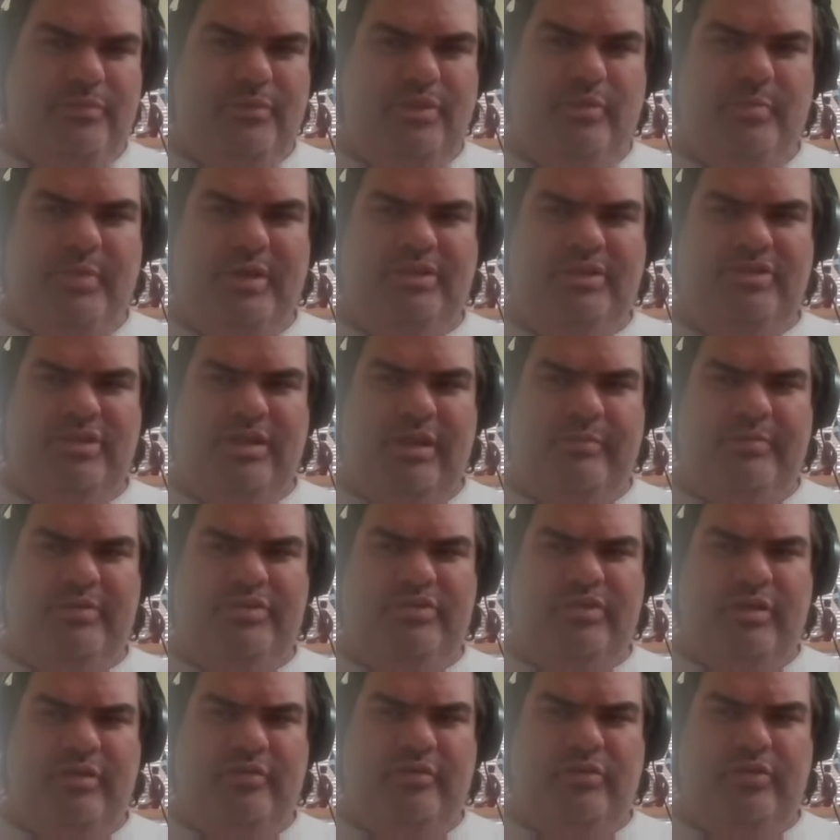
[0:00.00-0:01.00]
You mentioned
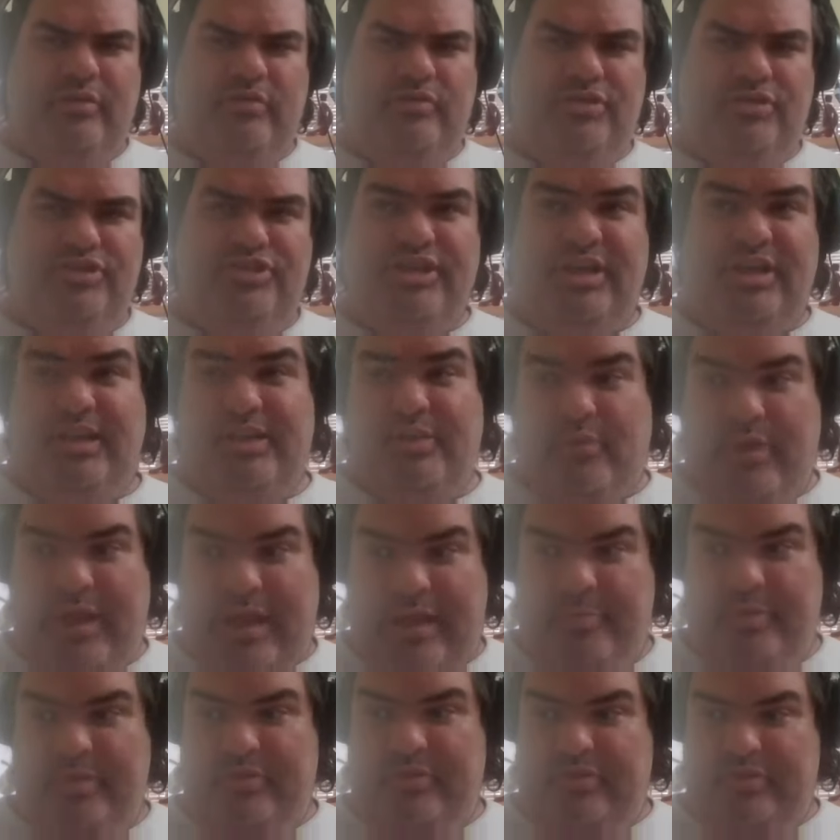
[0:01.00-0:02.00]
obviously other coaches. Shelly
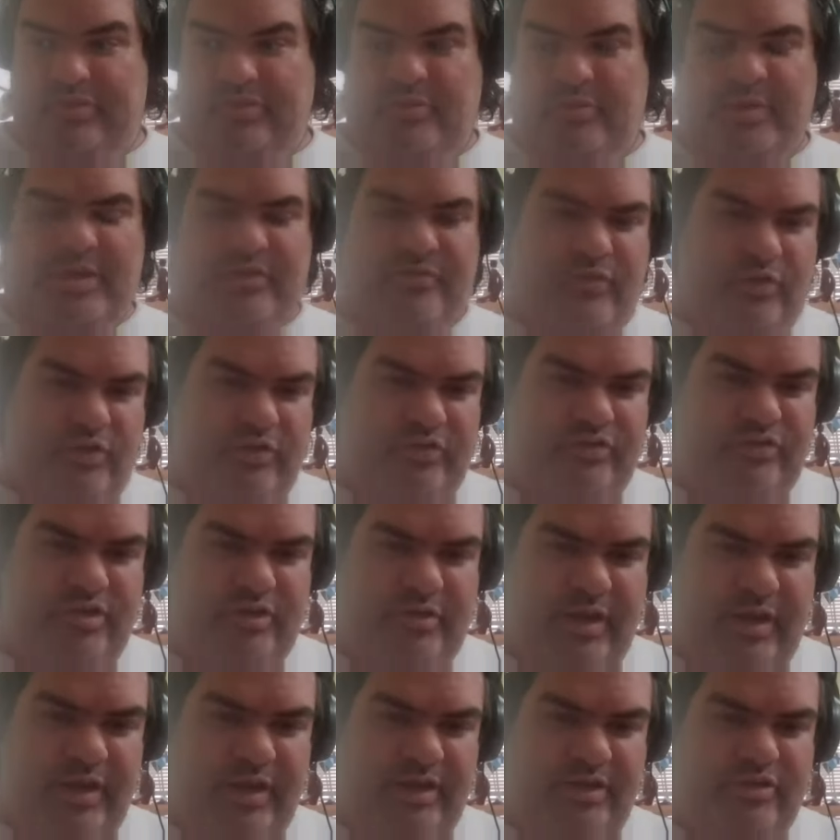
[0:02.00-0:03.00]
Robinson is going to be a first
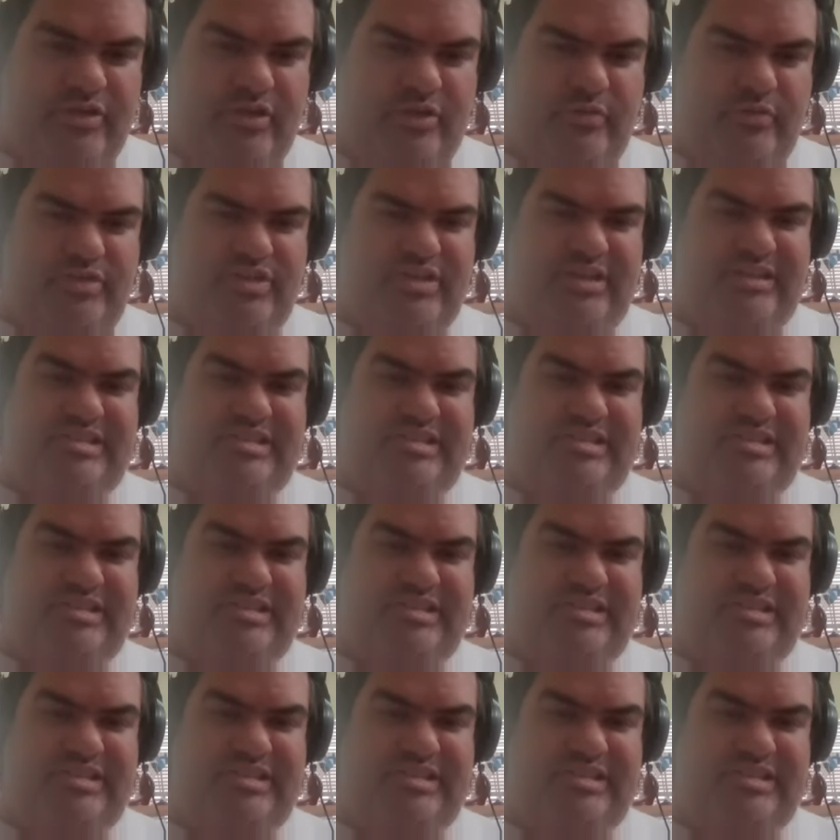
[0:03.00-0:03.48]
year head coach